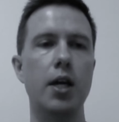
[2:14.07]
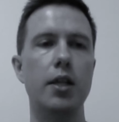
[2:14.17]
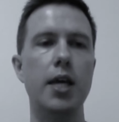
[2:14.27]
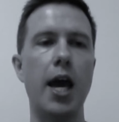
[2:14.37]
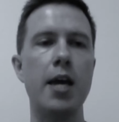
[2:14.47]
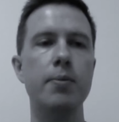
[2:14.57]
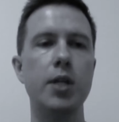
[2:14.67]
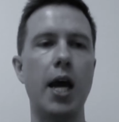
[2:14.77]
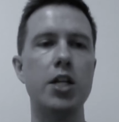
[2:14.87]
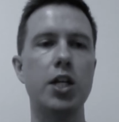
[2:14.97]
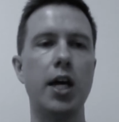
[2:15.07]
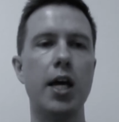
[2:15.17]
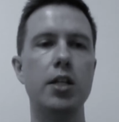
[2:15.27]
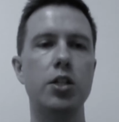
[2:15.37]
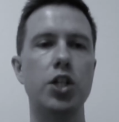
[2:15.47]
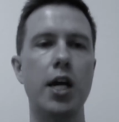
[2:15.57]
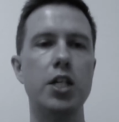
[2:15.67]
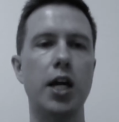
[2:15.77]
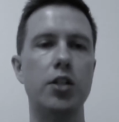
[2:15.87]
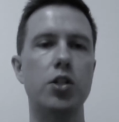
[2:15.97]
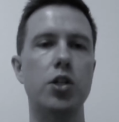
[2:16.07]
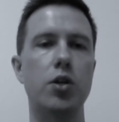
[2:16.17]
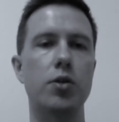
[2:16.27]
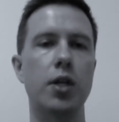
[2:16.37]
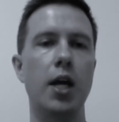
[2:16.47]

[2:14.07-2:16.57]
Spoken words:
The aim to educate, change attitudes,